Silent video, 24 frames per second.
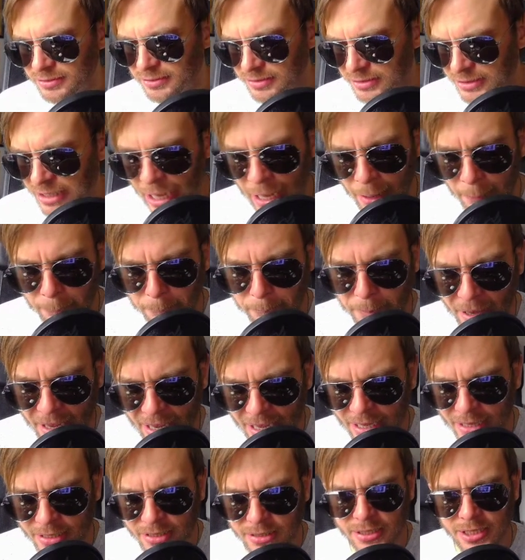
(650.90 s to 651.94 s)

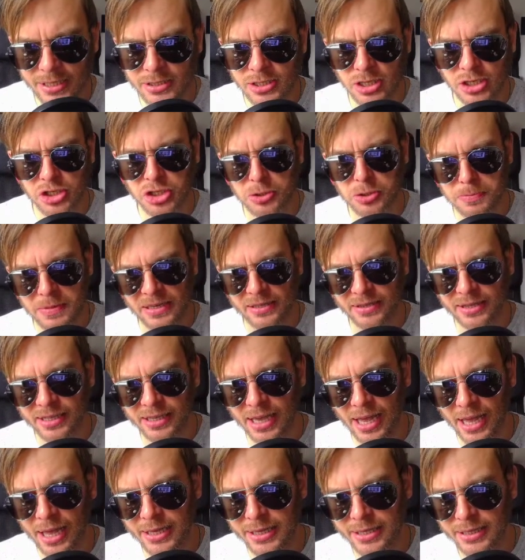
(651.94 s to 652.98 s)
campaign to just smear the
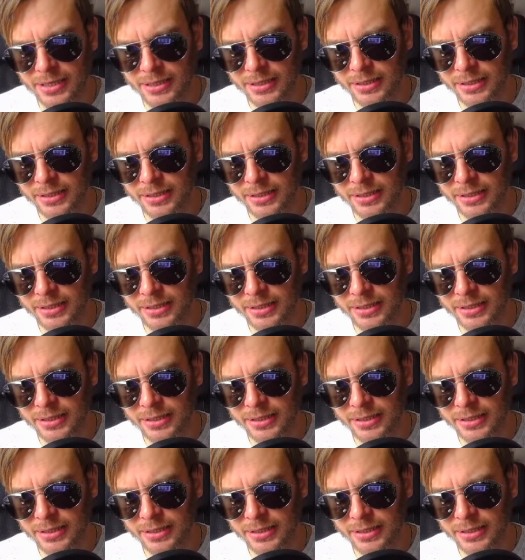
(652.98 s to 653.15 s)
guy,